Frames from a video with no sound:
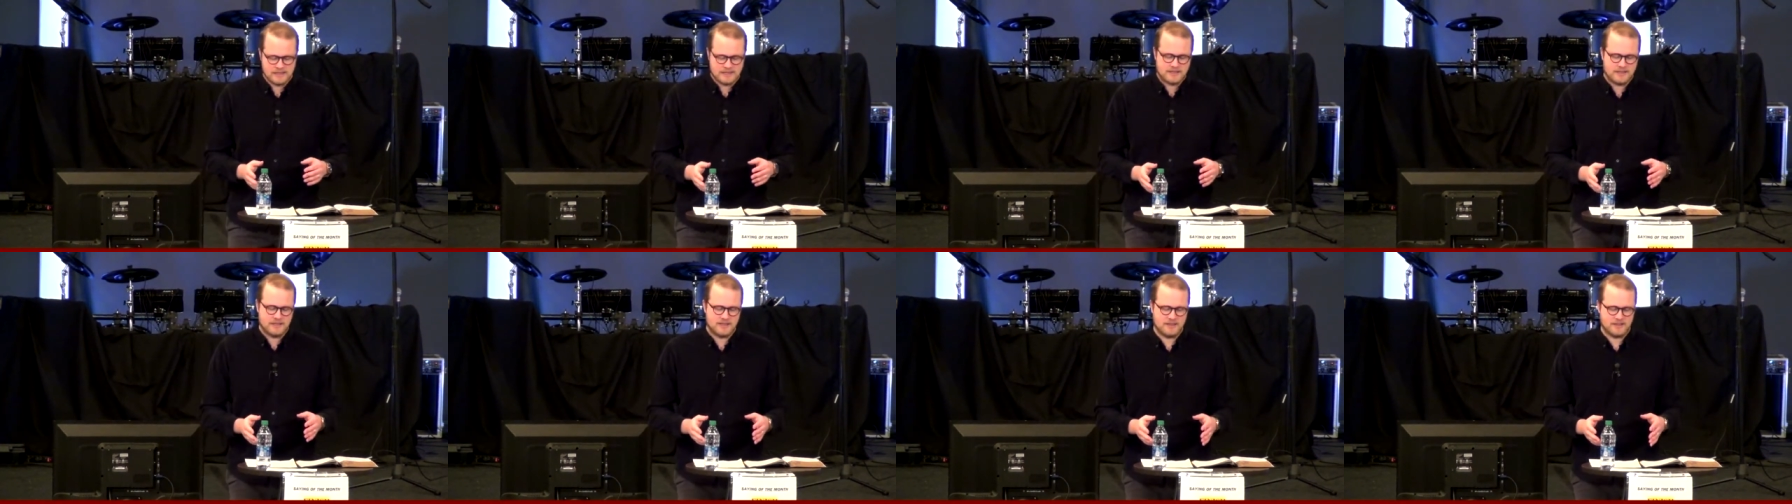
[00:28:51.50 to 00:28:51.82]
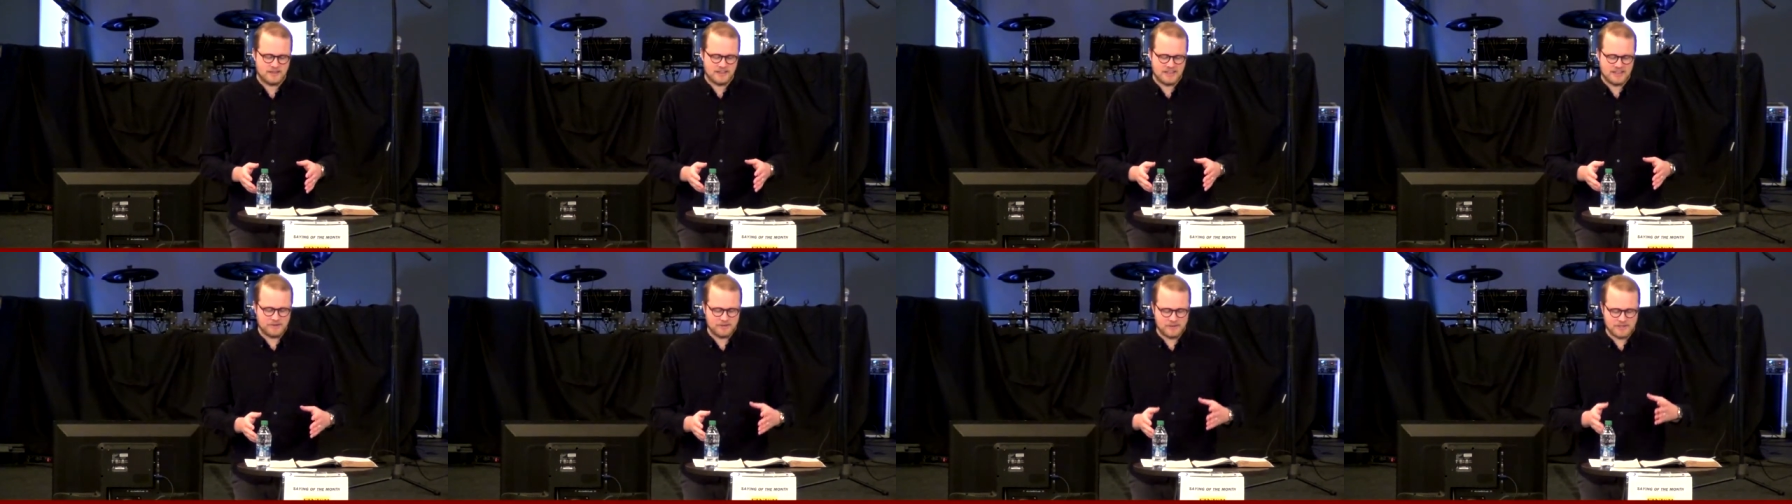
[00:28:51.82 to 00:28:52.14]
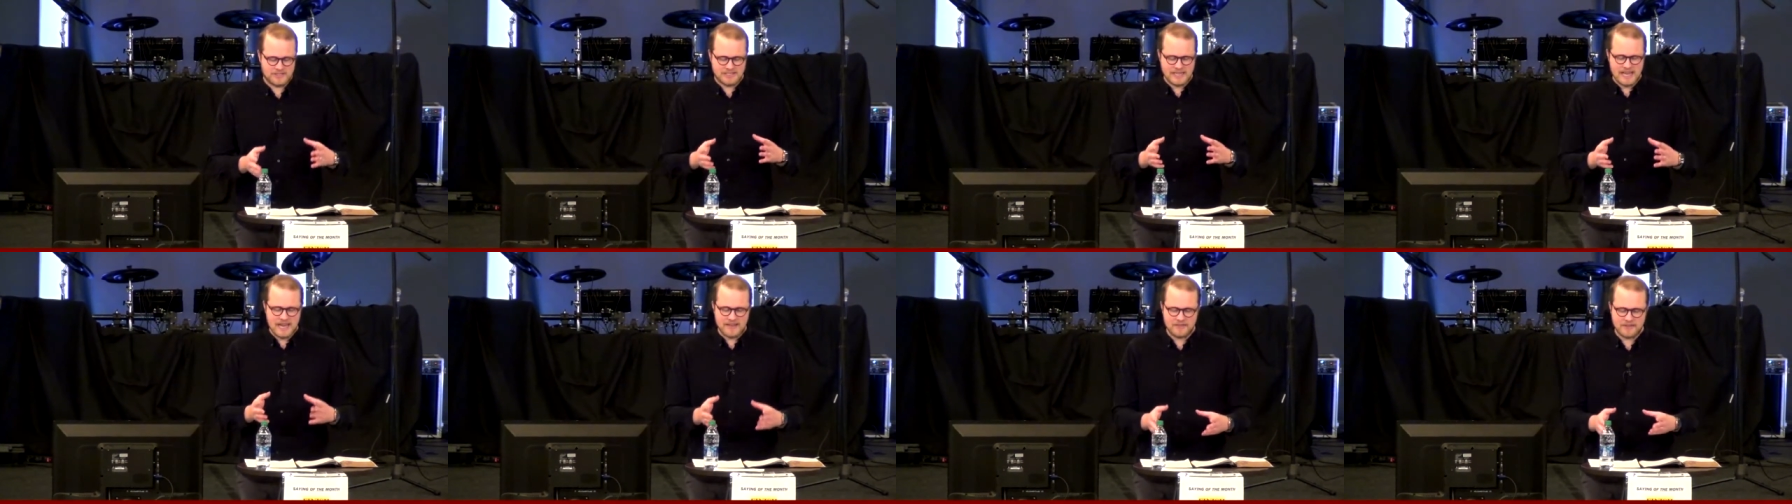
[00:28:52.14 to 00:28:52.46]
and we
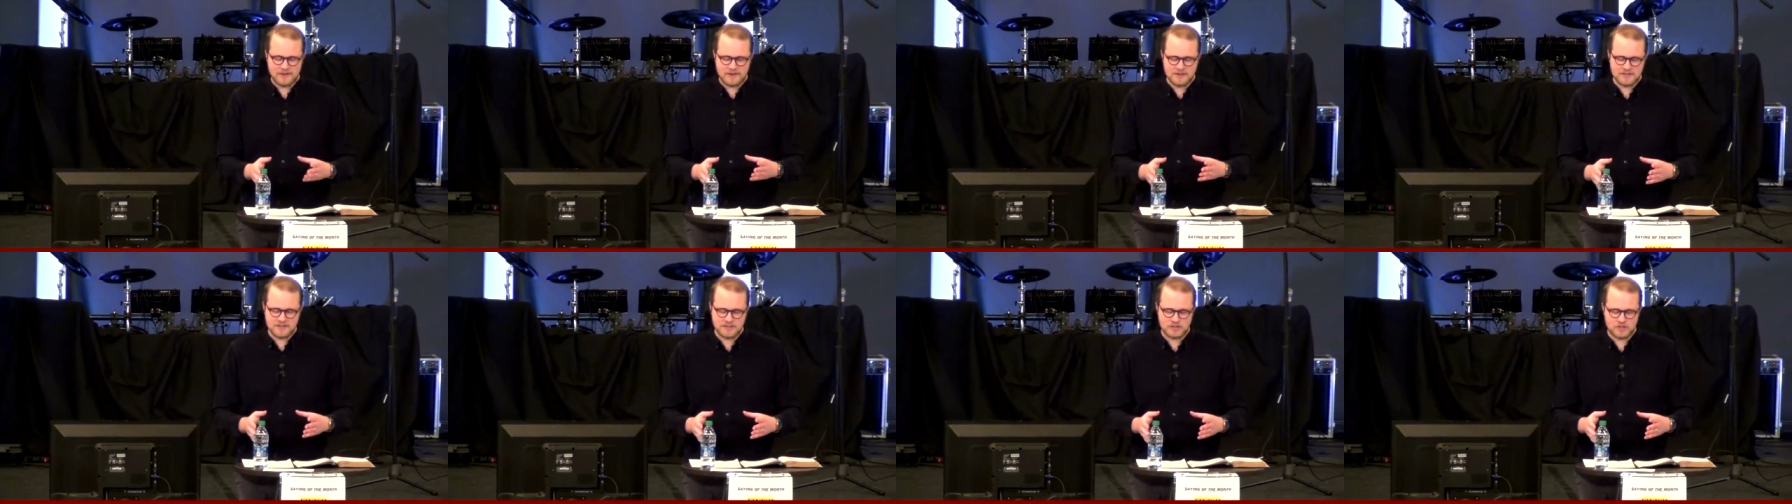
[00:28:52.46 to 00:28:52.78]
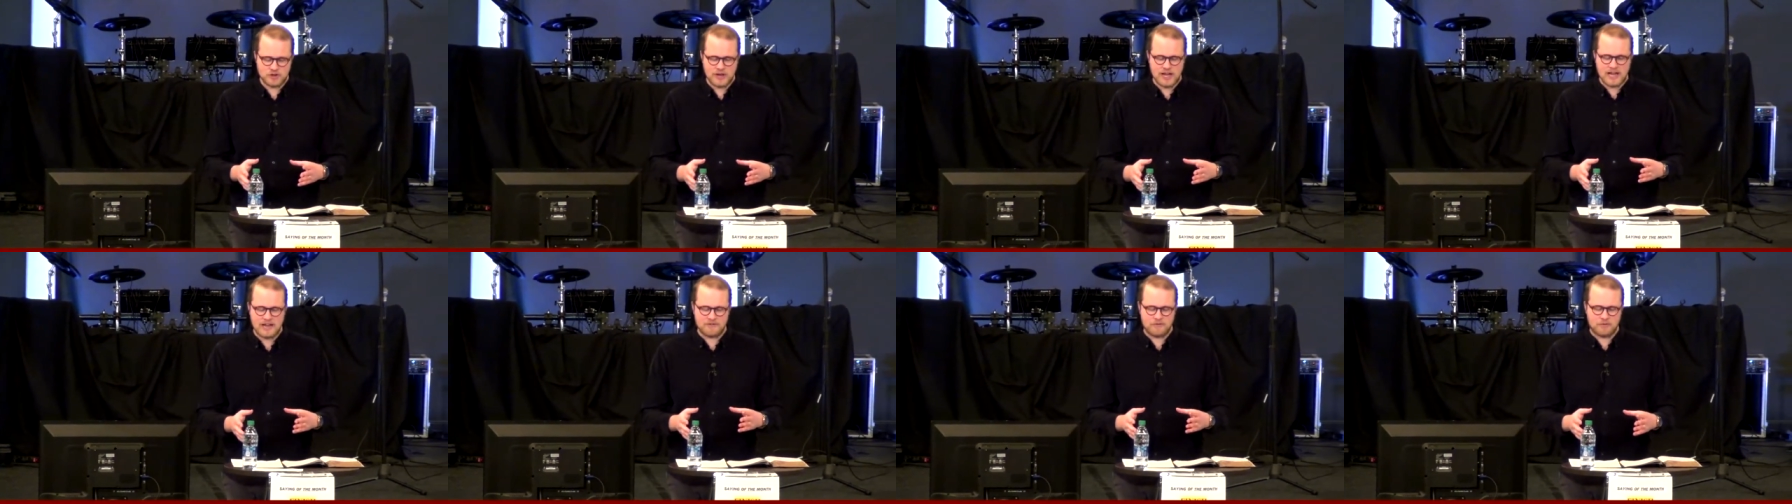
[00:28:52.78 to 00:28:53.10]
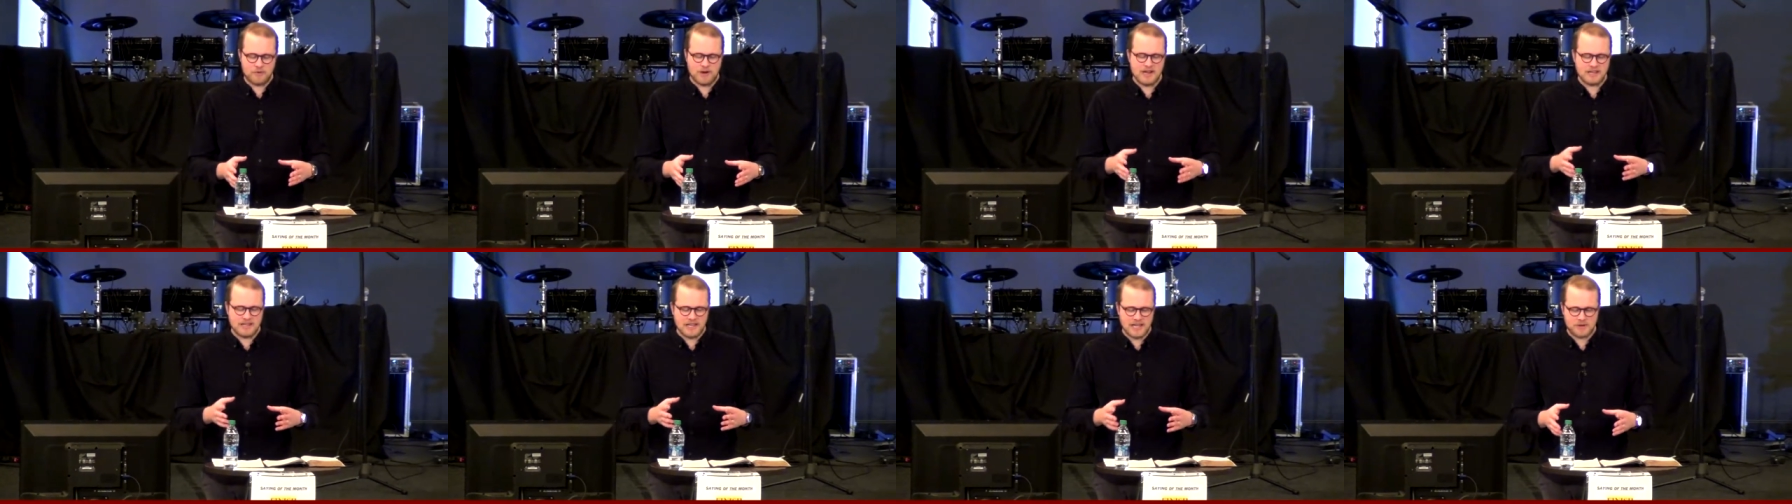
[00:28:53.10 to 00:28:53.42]
sat there in the
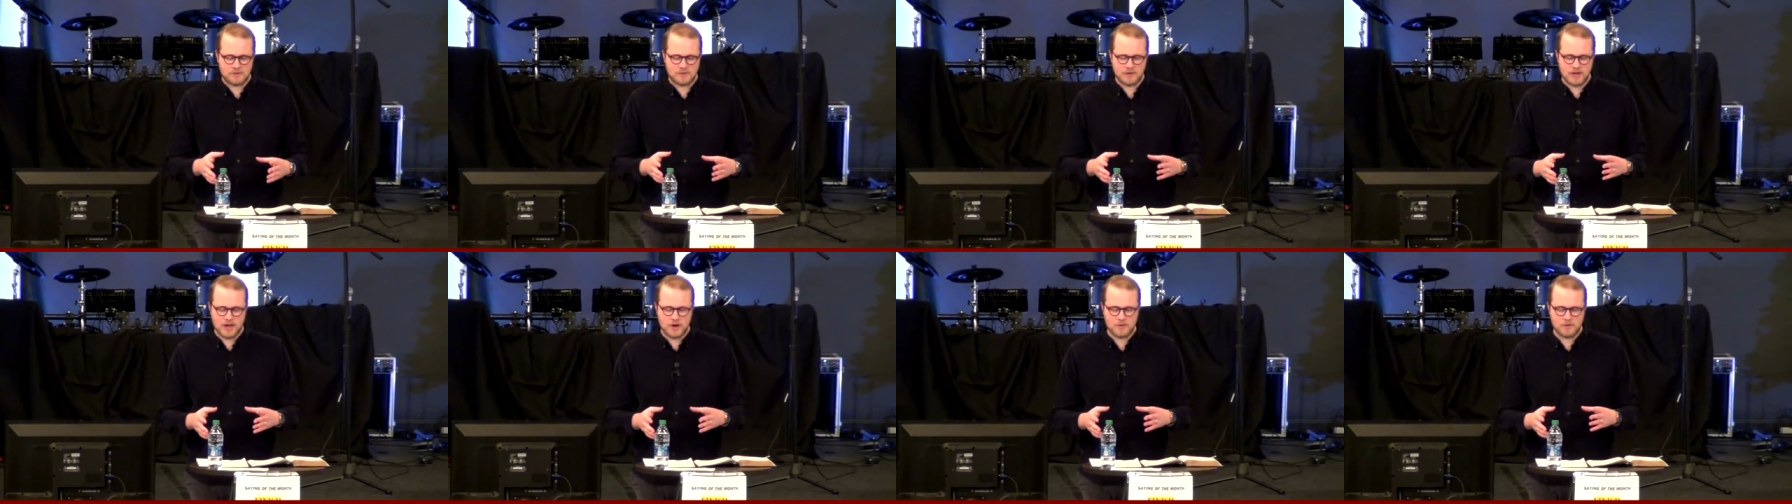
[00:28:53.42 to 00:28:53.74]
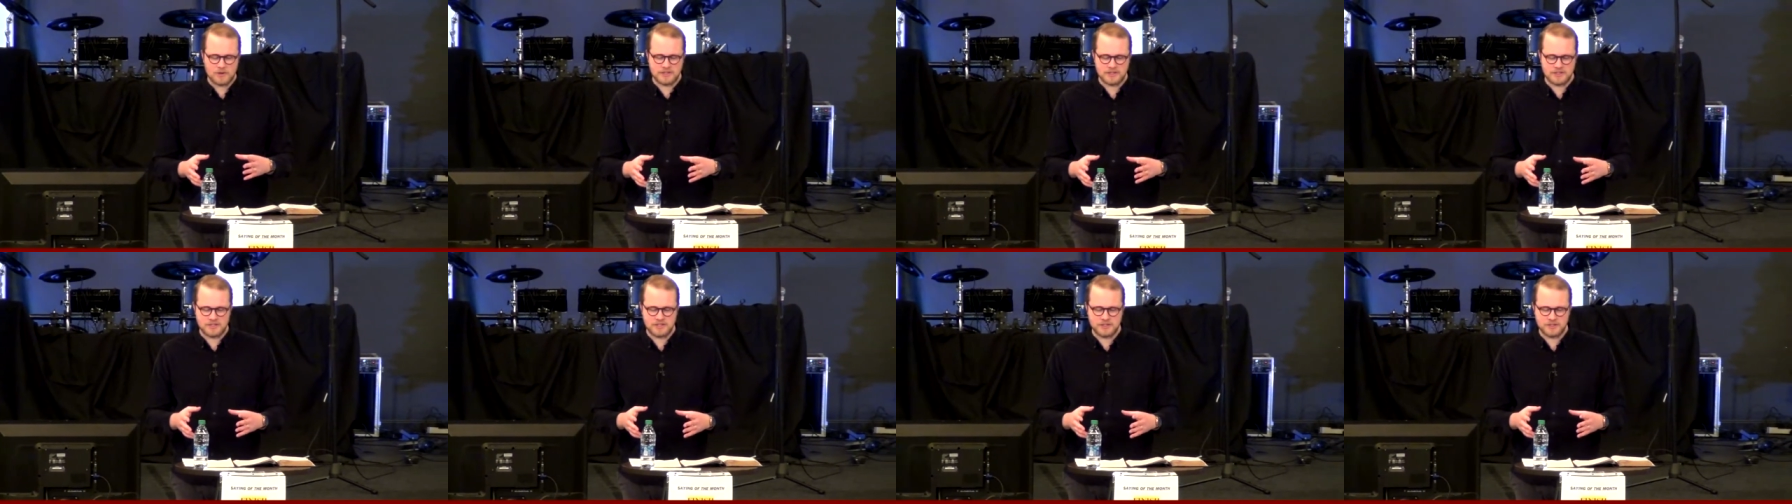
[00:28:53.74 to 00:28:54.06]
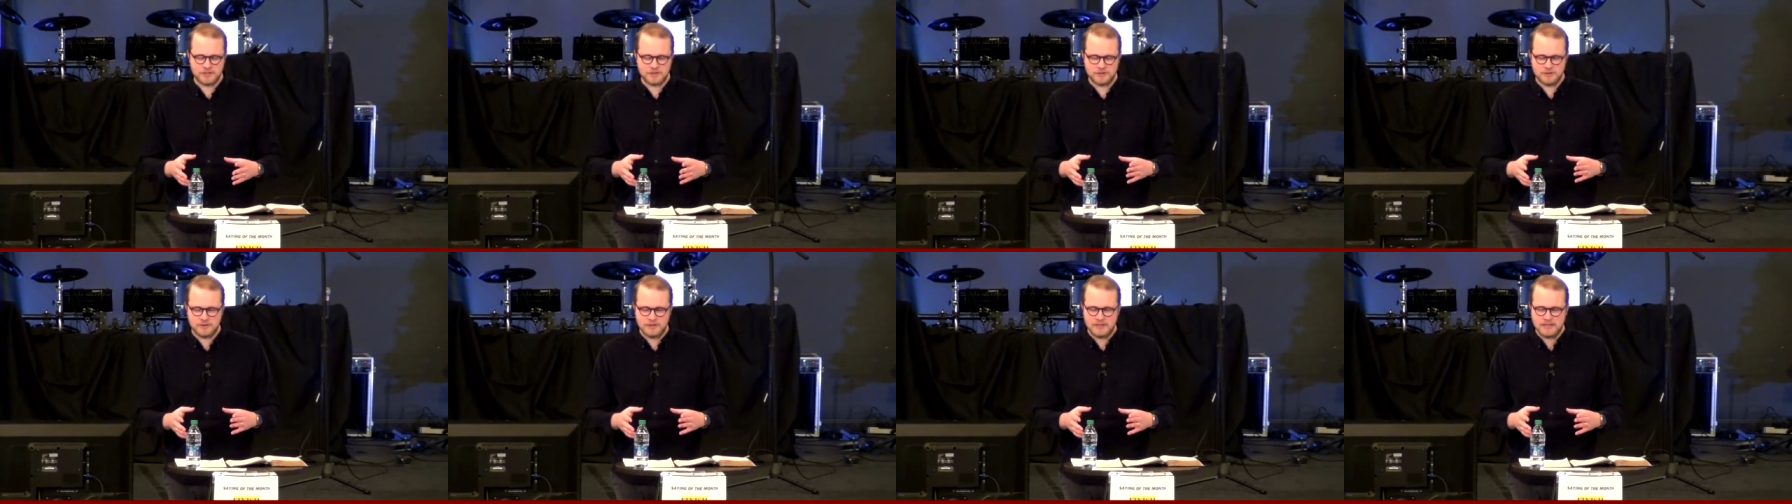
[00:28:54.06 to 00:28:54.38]
driveway like we always
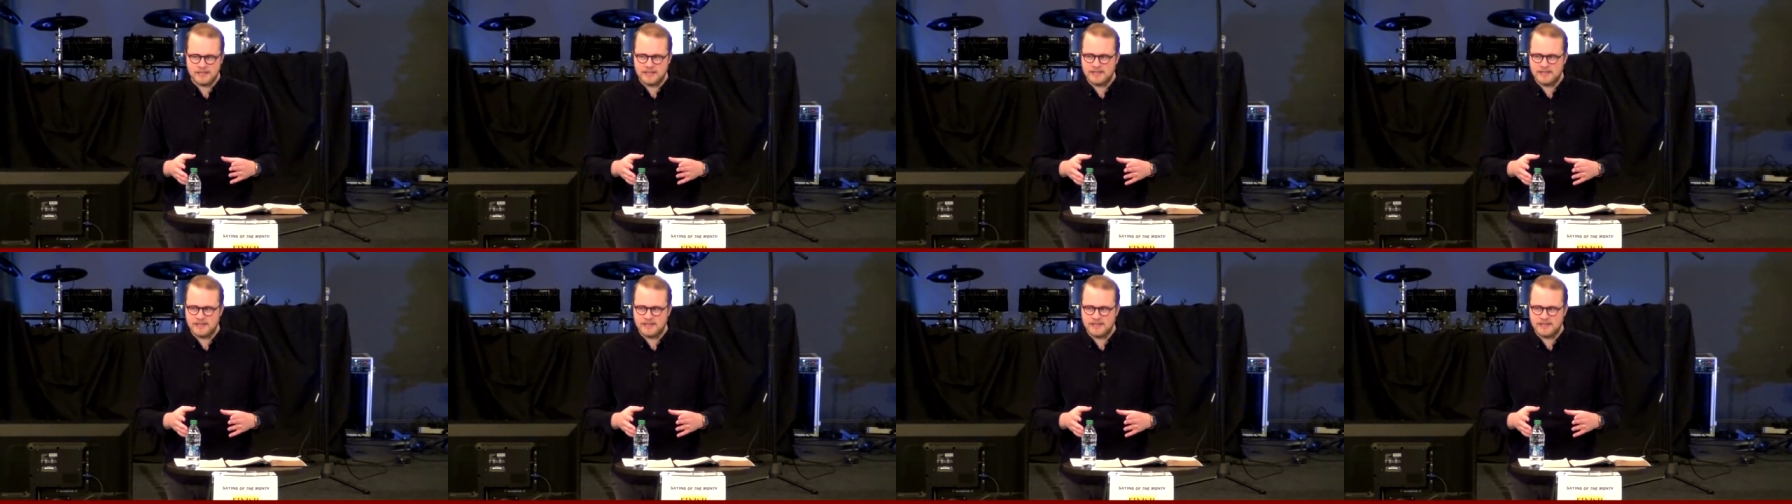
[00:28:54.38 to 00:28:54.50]
do.